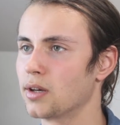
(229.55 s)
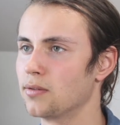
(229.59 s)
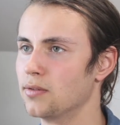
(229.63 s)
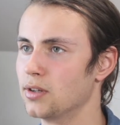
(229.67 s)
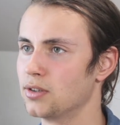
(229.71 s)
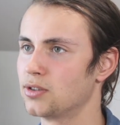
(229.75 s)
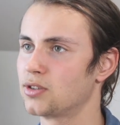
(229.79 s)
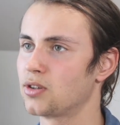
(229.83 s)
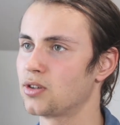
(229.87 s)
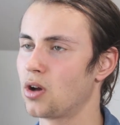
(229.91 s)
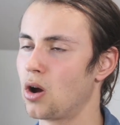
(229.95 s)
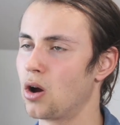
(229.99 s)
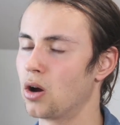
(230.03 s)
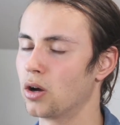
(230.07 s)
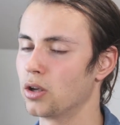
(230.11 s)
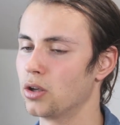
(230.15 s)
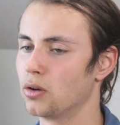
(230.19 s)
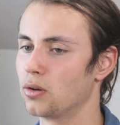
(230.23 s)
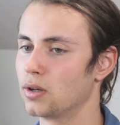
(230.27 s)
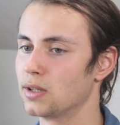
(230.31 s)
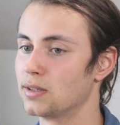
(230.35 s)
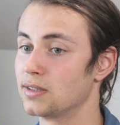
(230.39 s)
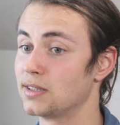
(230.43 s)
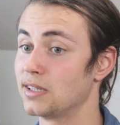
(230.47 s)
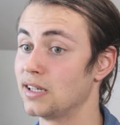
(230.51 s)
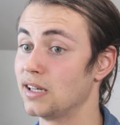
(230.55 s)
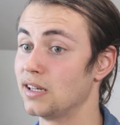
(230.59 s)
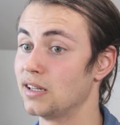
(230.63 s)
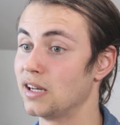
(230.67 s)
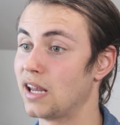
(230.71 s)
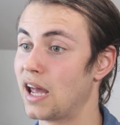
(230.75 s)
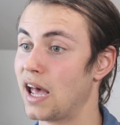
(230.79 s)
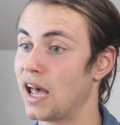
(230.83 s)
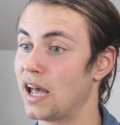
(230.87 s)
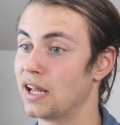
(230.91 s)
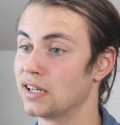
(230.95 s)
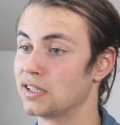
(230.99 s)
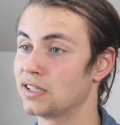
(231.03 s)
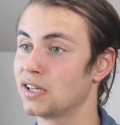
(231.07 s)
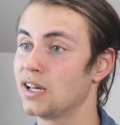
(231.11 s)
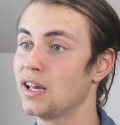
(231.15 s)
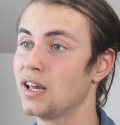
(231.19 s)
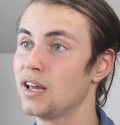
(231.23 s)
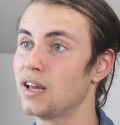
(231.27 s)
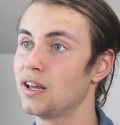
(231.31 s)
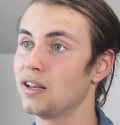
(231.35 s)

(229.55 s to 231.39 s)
of the song, you can see that